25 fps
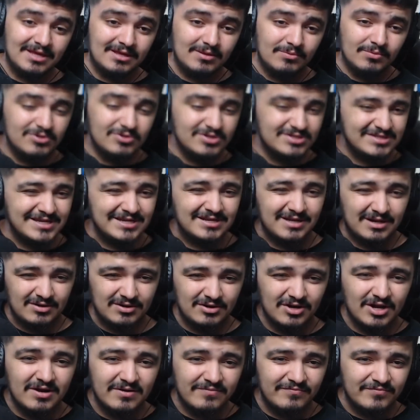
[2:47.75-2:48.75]
We don't say it like
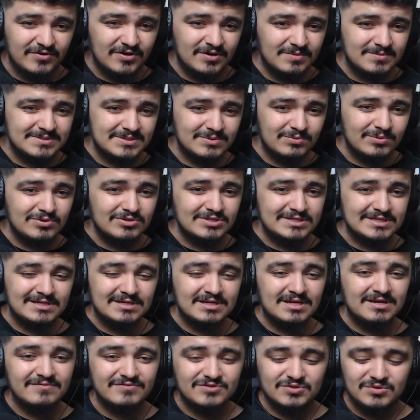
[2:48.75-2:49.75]
love, you know what I'm saying? We don't say
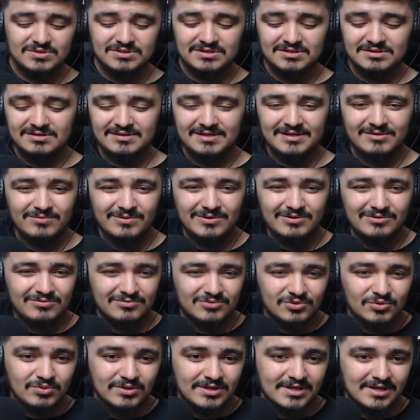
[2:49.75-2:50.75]
love to each other. Like we don't
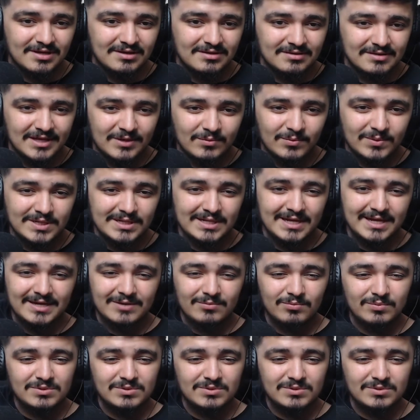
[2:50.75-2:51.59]
do that. Like we like